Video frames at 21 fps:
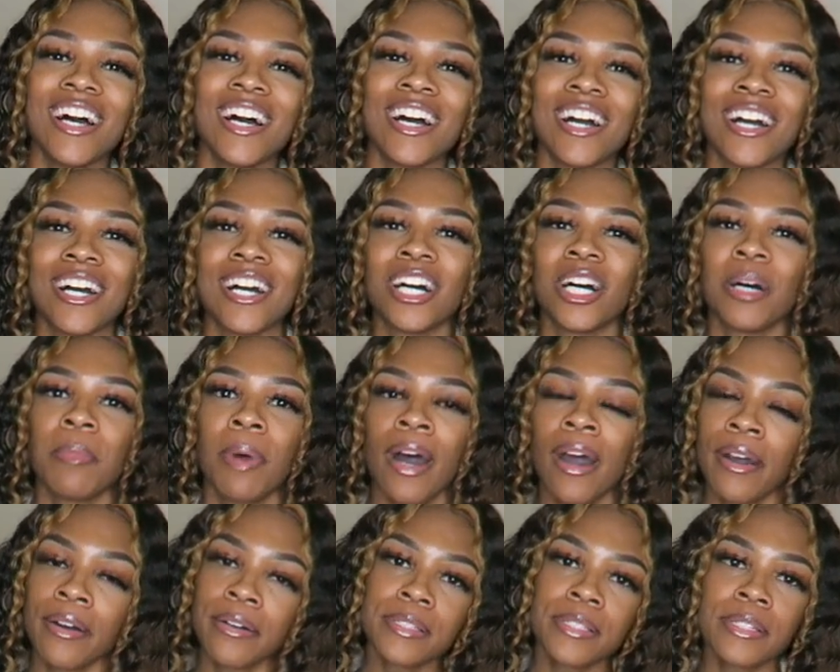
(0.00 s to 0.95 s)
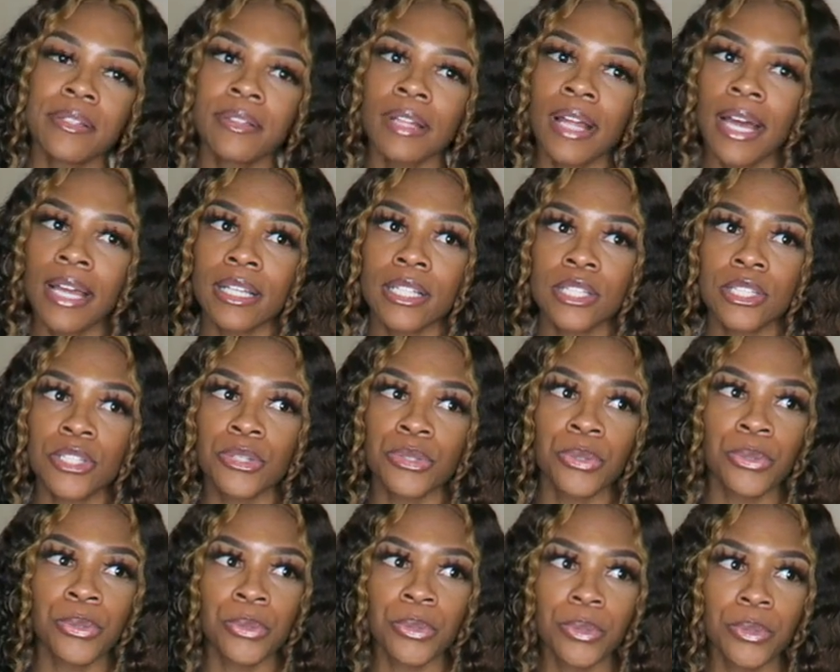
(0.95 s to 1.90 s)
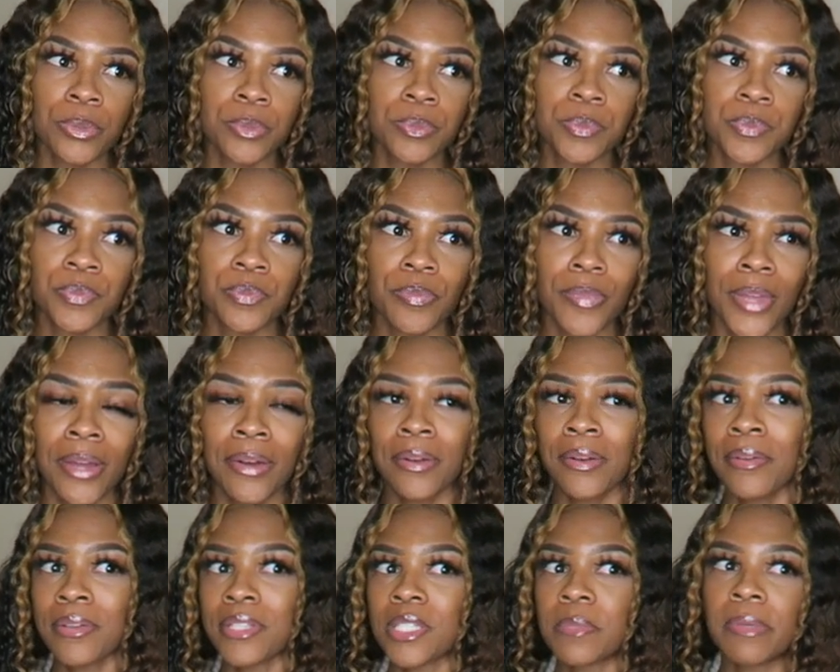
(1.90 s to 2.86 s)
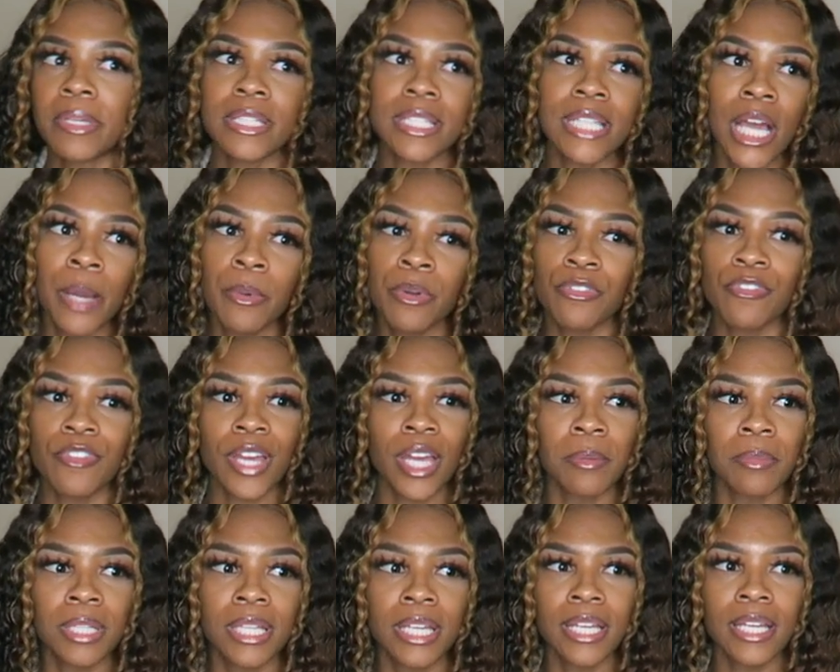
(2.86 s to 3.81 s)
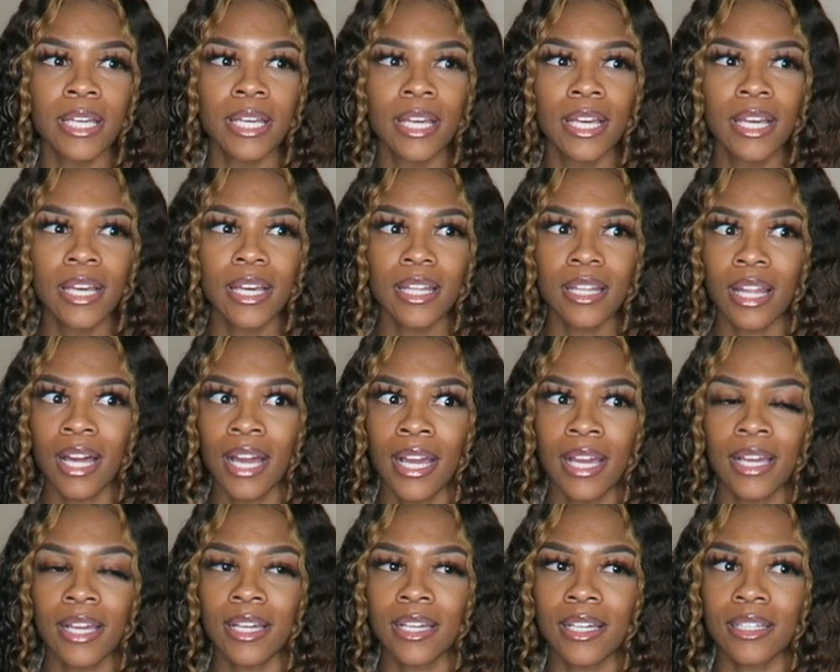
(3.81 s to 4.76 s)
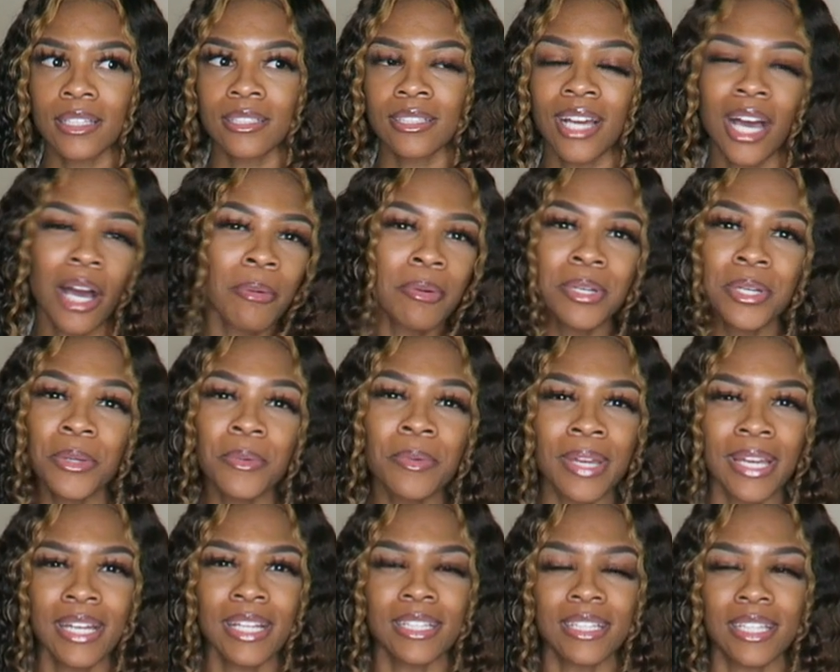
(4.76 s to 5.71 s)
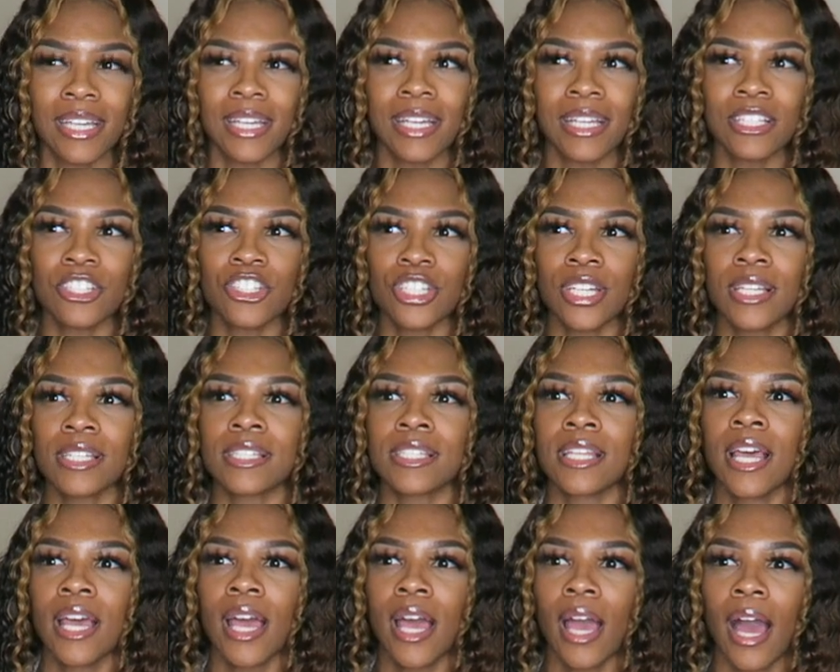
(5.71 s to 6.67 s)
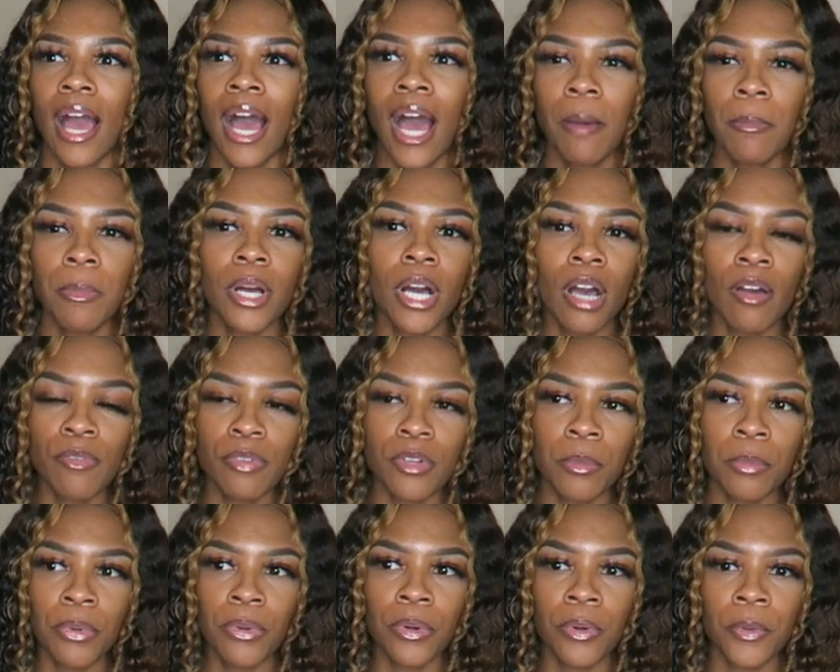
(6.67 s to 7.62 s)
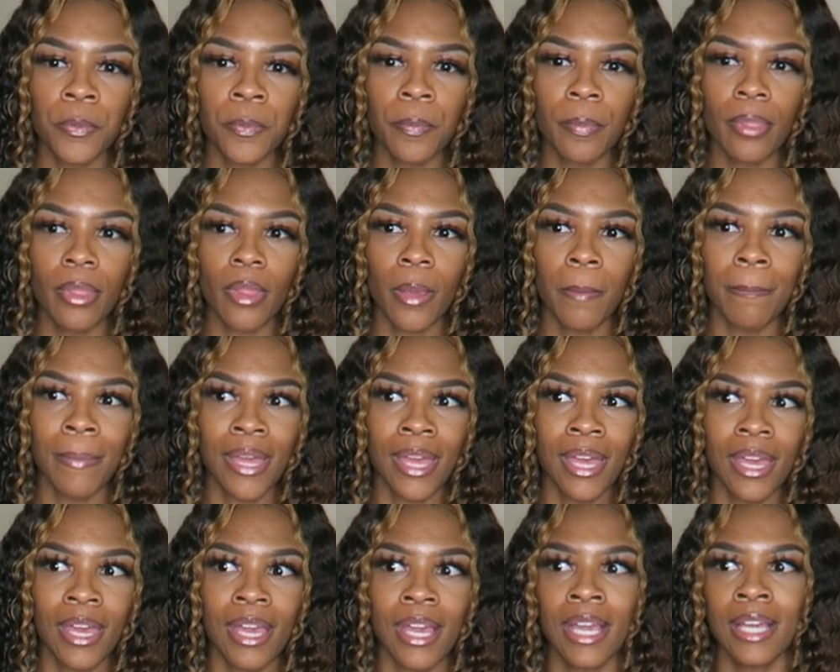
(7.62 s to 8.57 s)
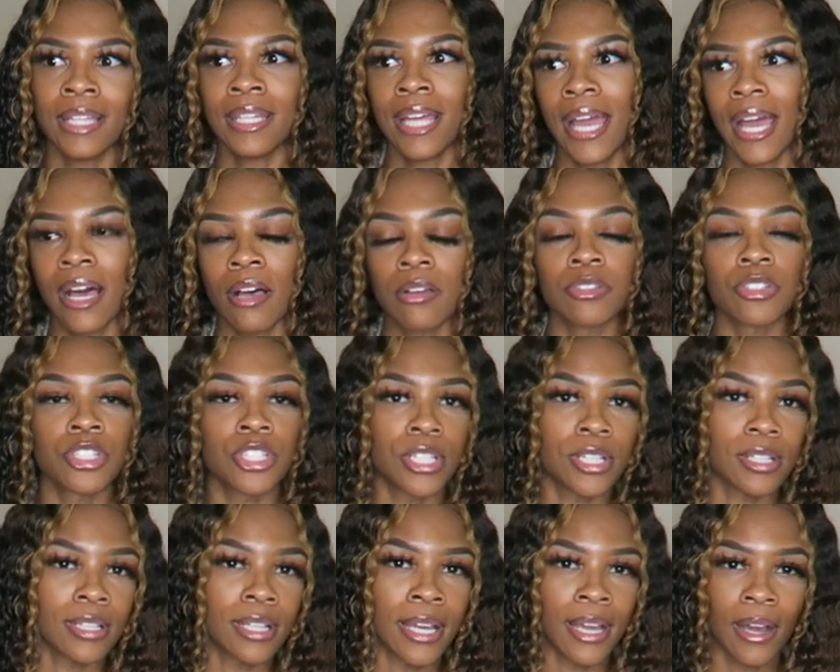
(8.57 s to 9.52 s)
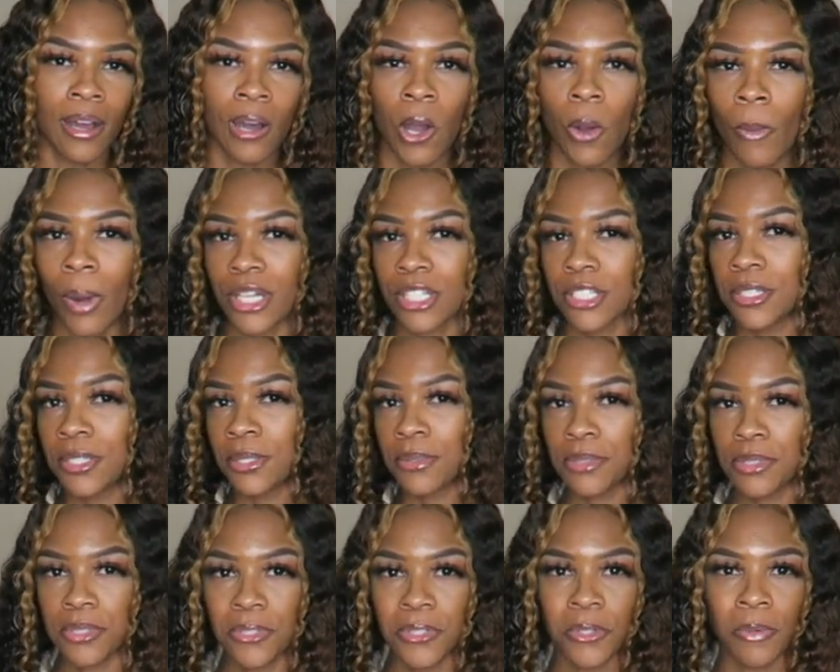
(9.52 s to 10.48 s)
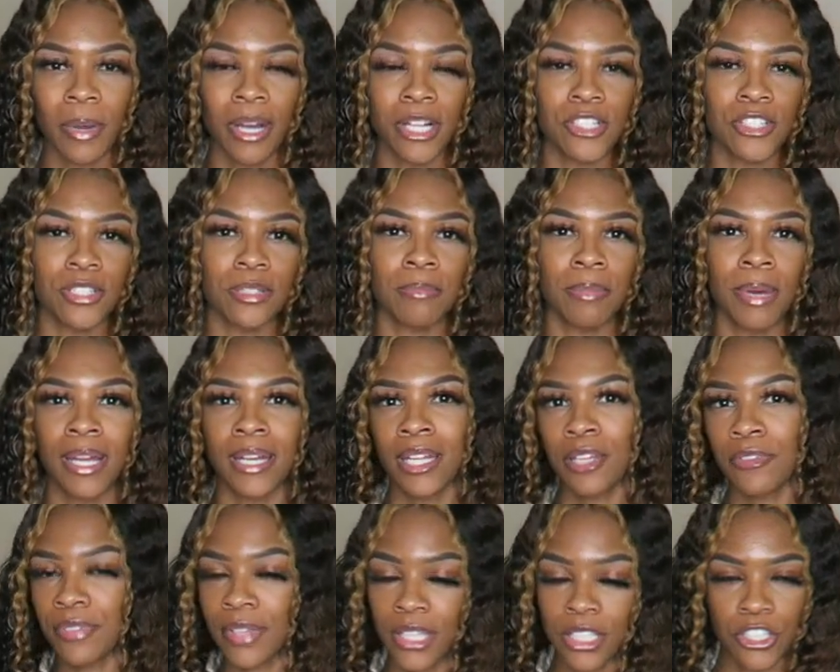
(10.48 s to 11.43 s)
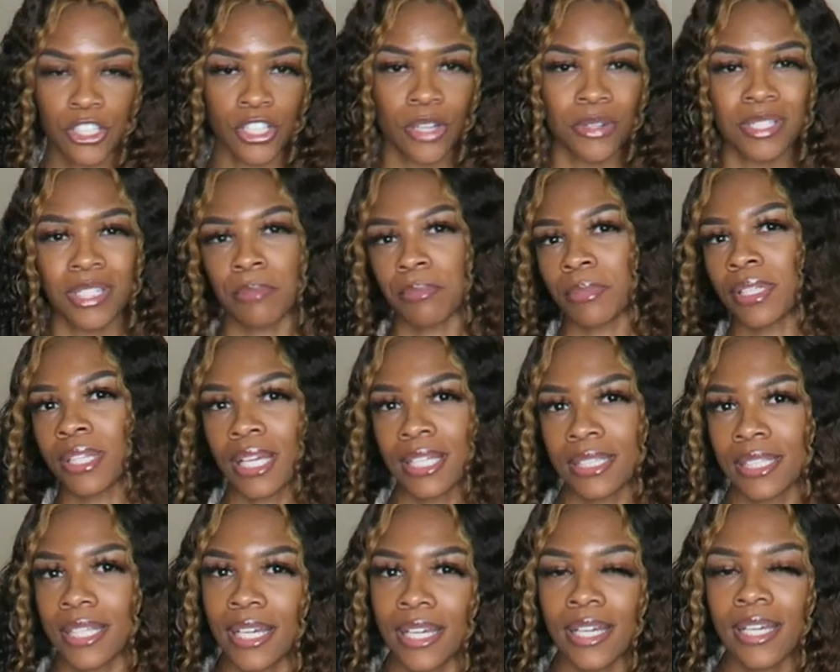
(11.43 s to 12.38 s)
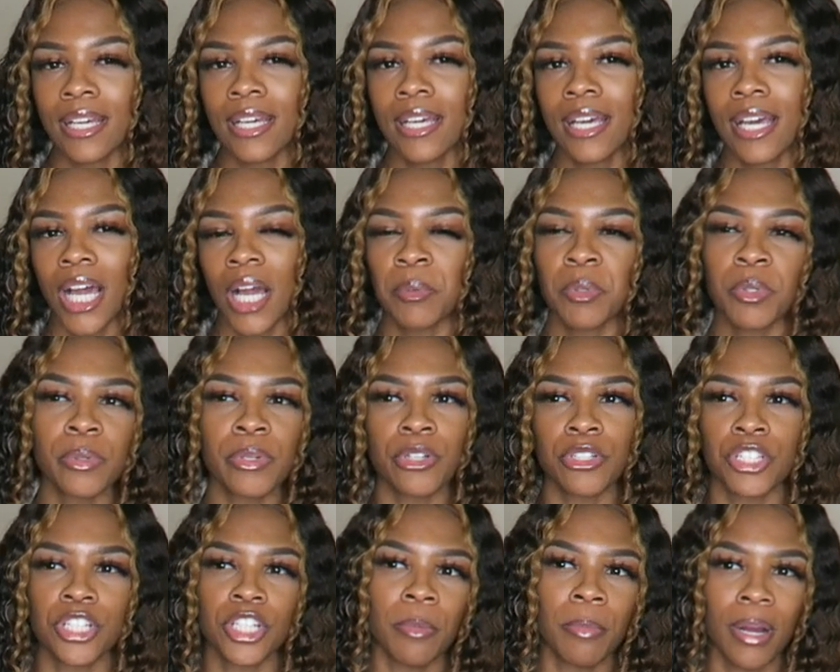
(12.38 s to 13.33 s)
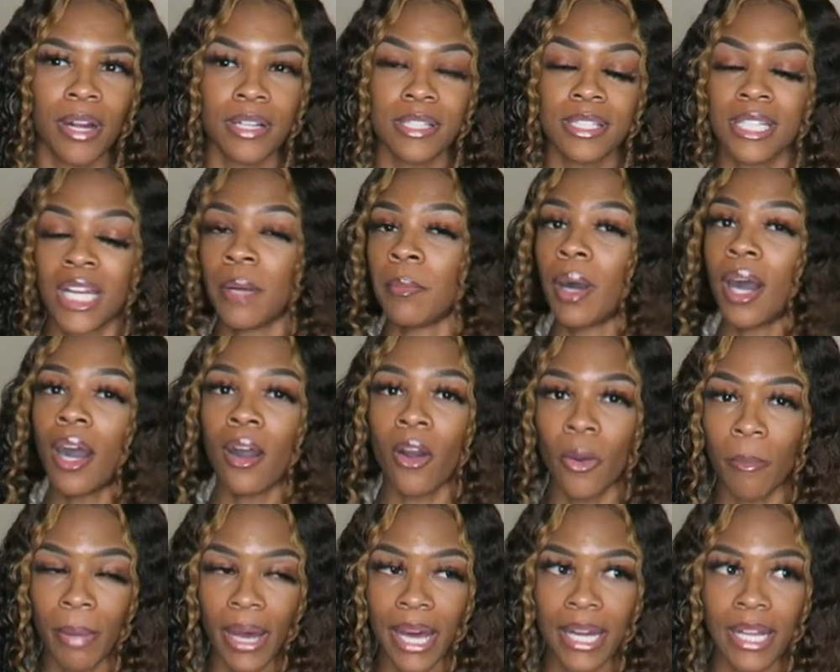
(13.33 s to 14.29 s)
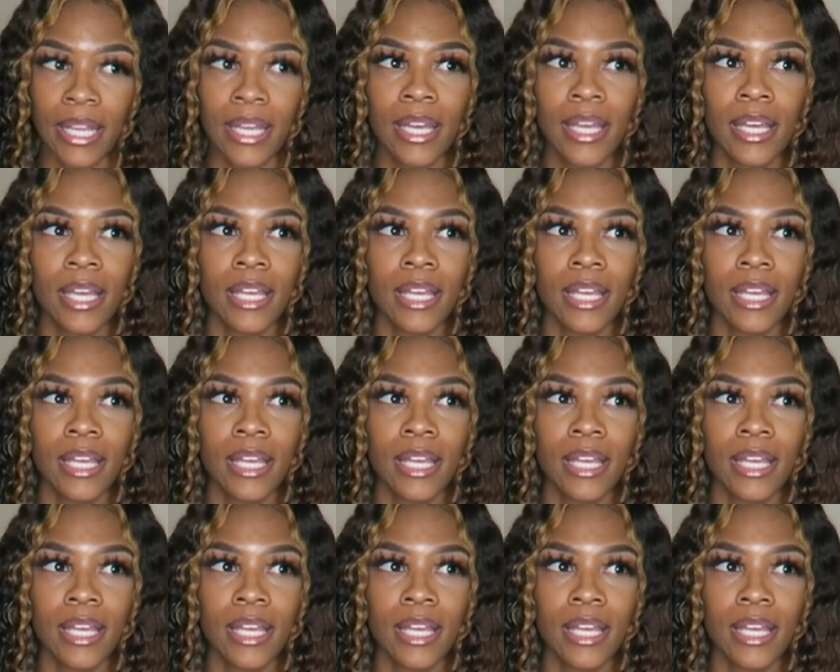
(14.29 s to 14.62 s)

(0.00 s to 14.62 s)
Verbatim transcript: I also like to, I don't know, spend time with family. Like, I would do anything. It's just, I'm comfortable being in the house, chilling at home, watching YouTube, watching my Netflix show, something like that. I'm a real chill person. I'm a homebody.